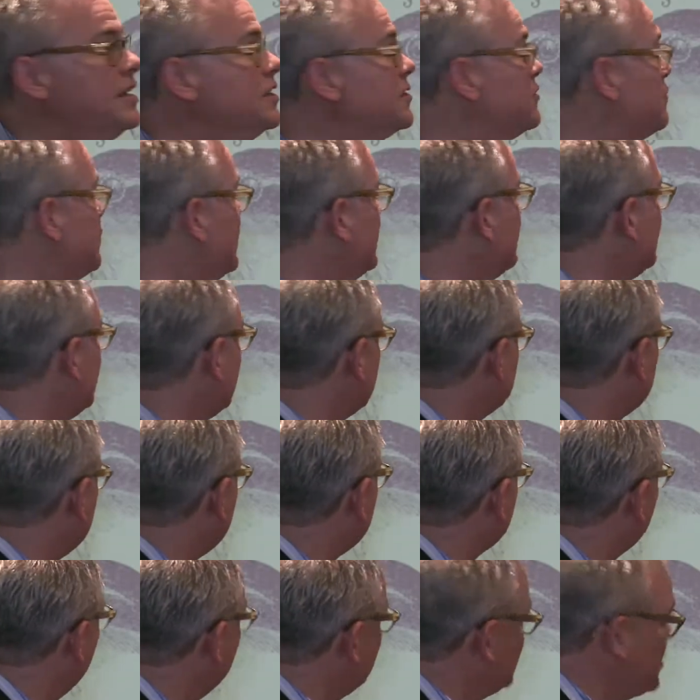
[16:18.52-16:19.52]
these finches
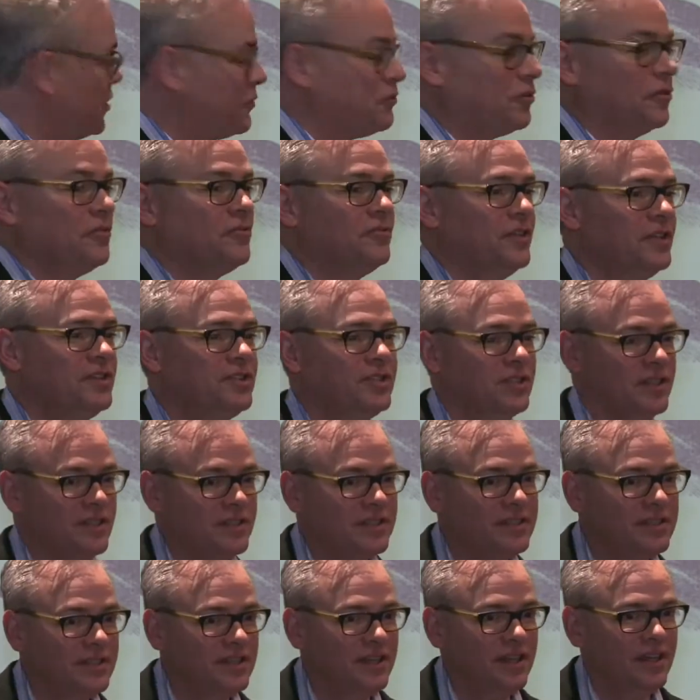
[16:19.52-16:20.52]
become different
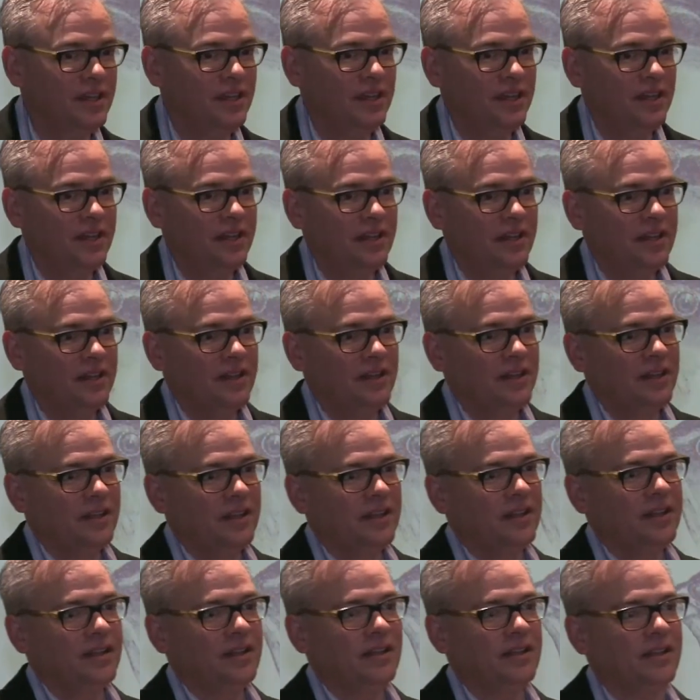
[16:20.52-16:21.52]
finches?
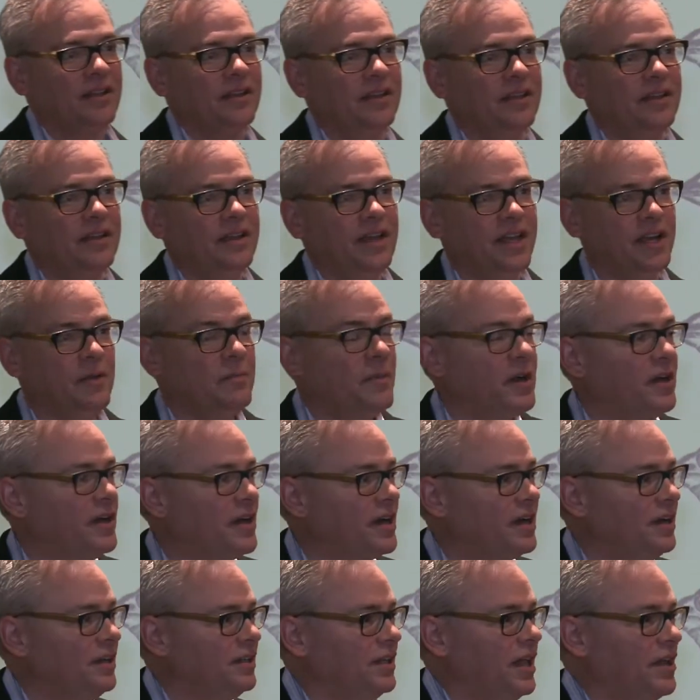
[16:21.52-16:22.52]
In
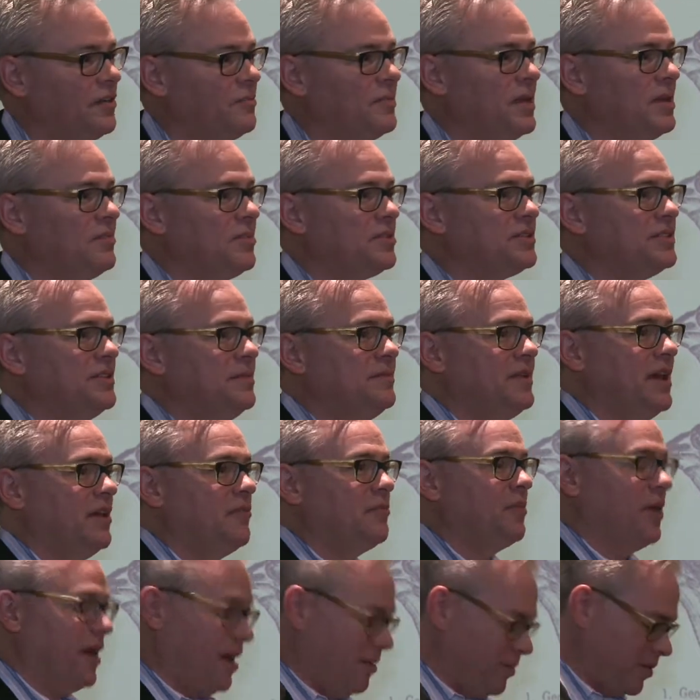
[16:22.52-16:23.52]
America, a lot of people seem to
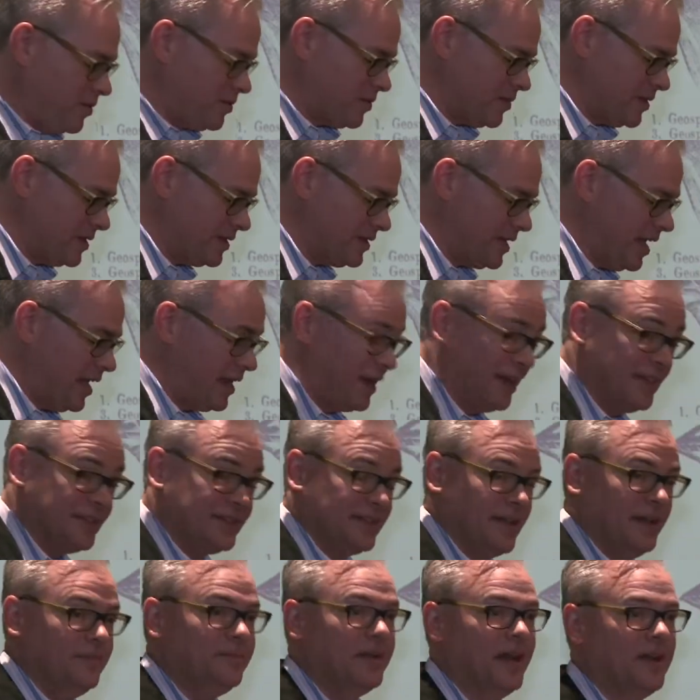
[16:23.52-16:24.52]
have problems with science.
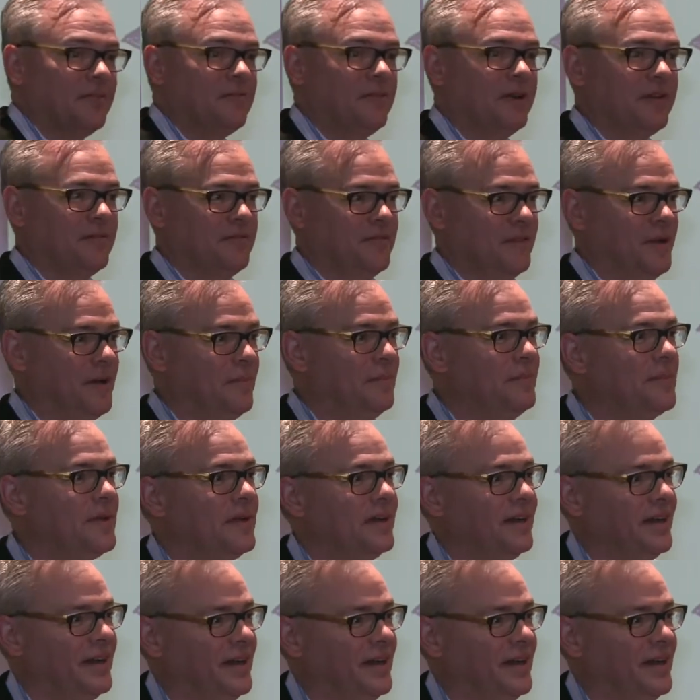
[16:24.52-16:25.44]
I'm not one of them.